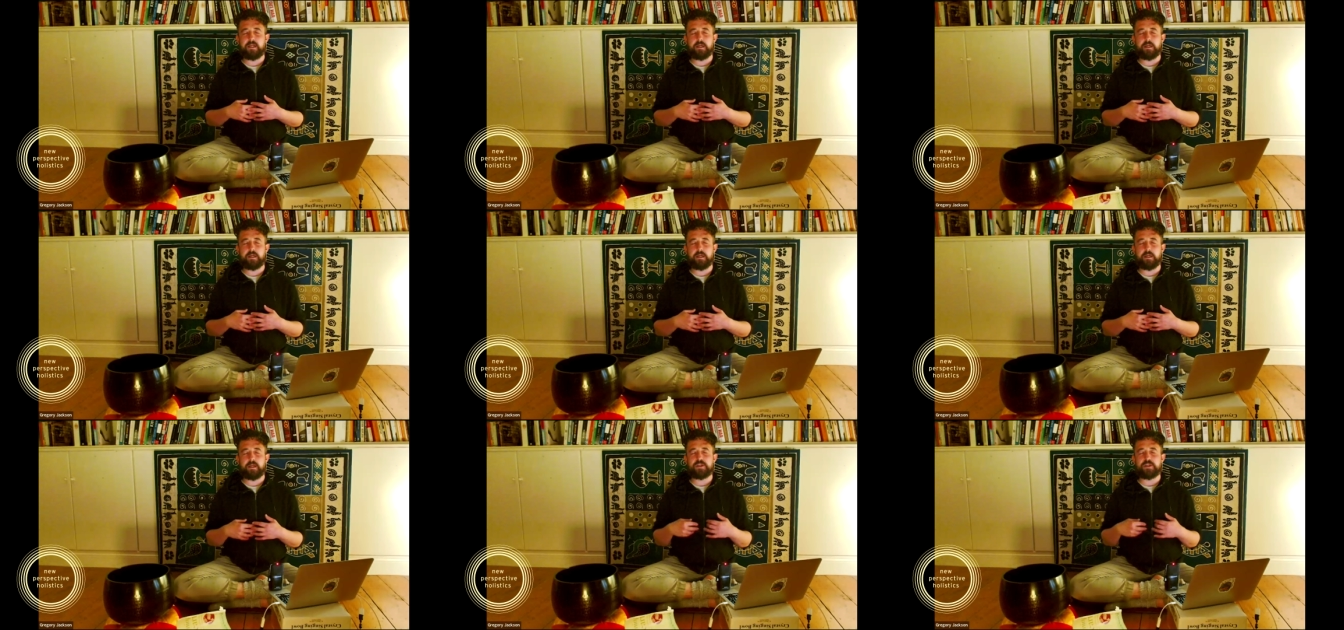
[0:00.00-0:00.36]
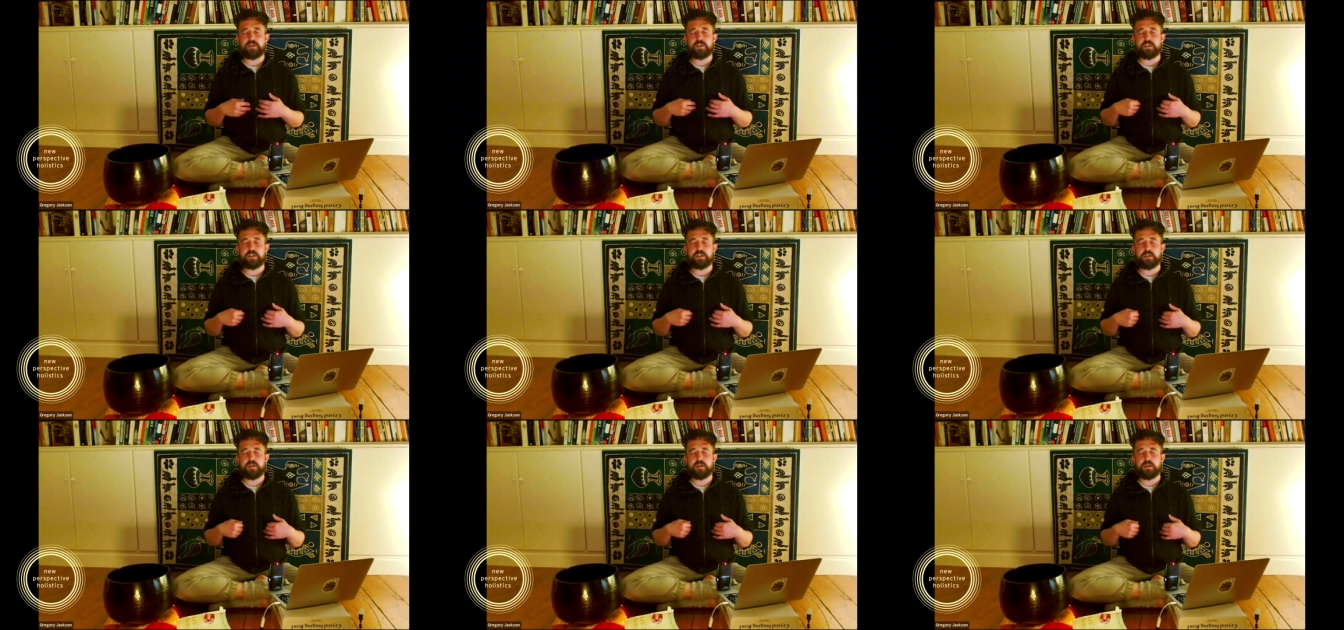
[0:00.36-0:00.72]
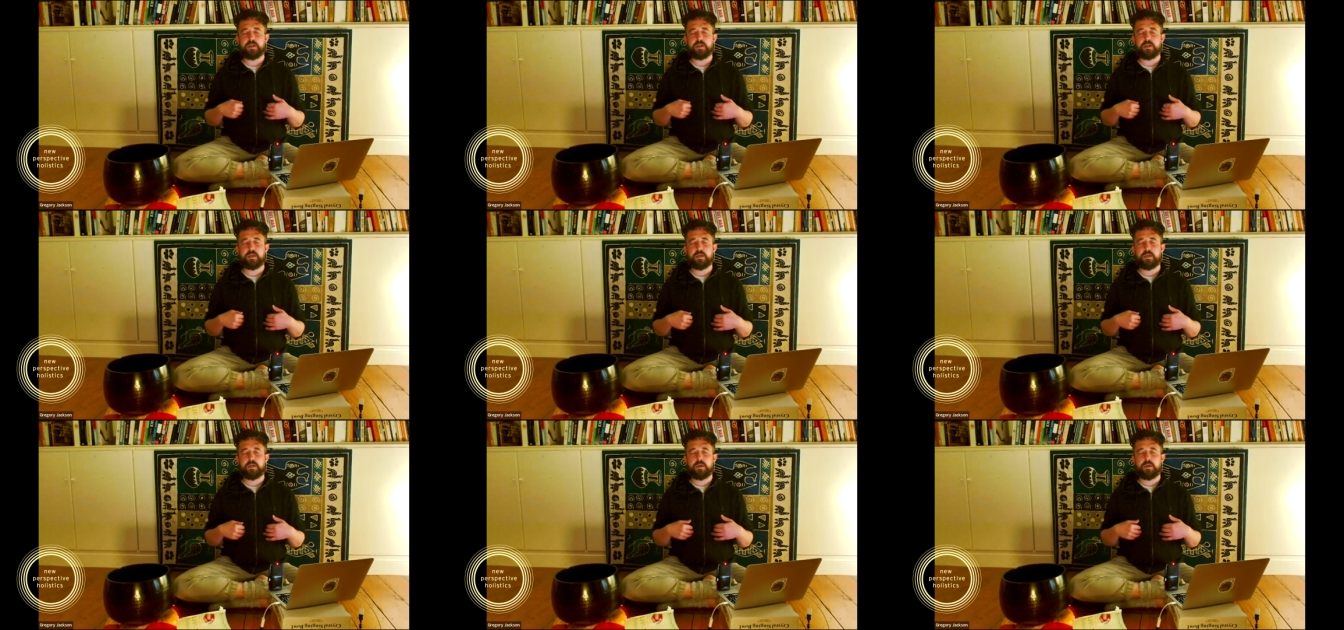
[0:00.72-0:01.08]
Can I just
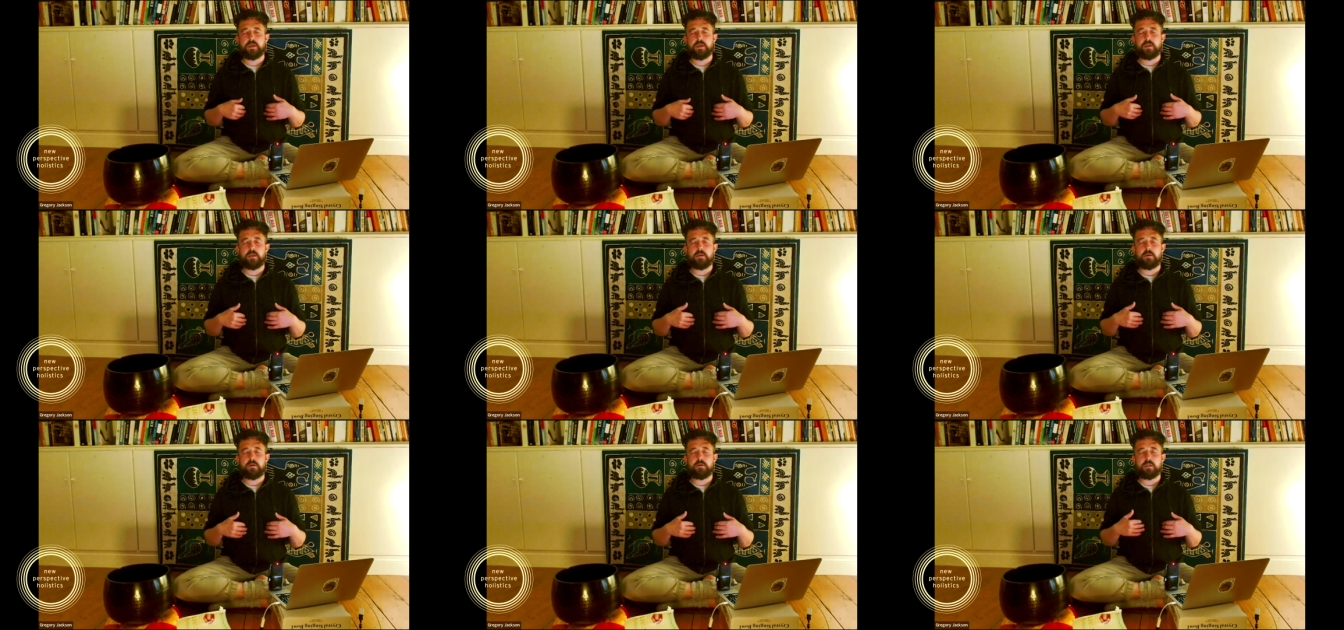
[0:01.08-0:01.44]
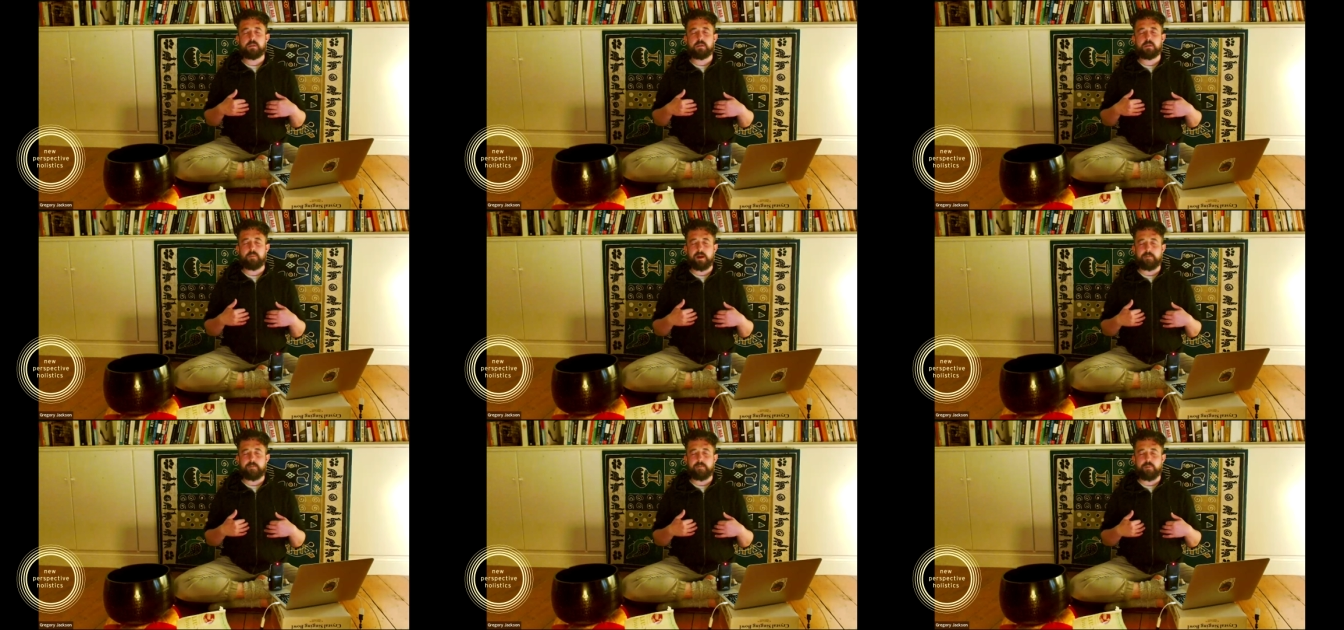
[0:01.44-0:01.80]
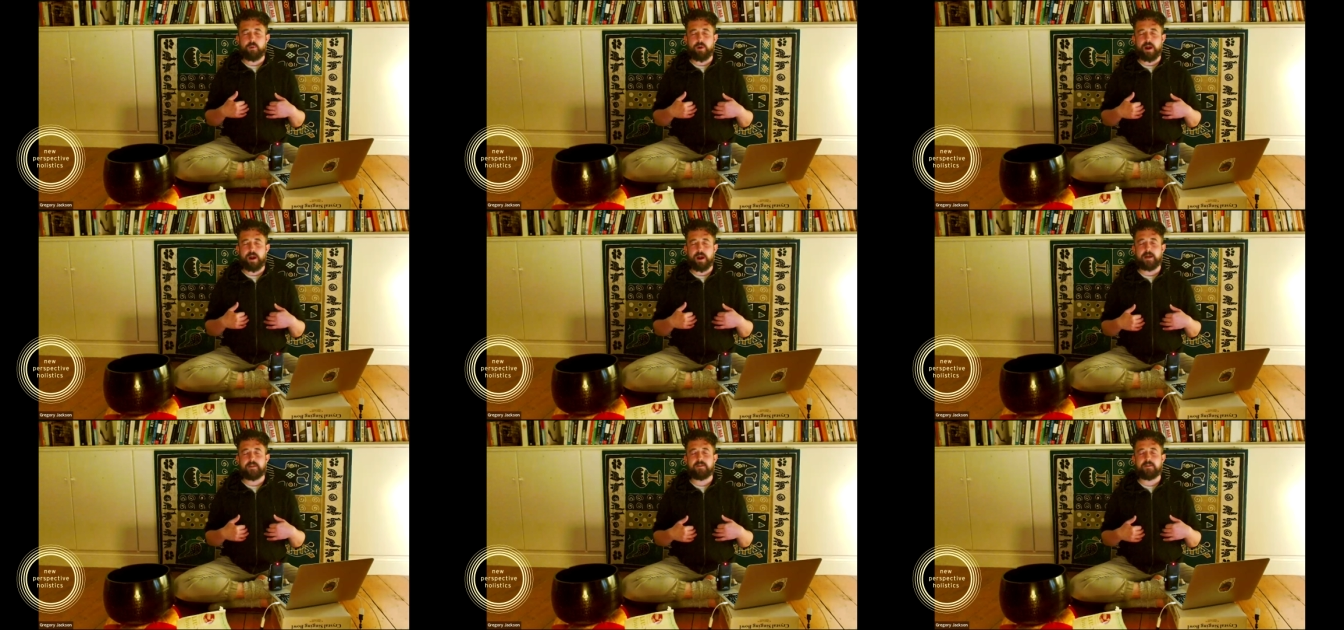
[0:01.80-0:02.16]
use my
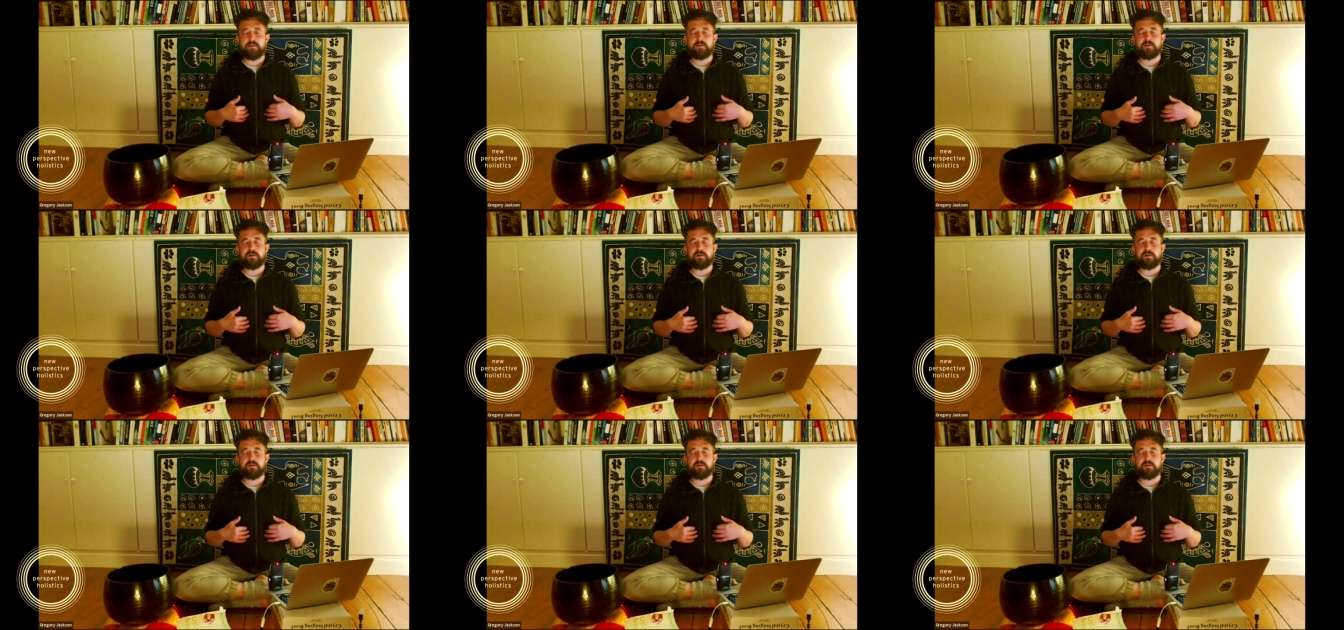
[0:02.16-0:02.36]
breath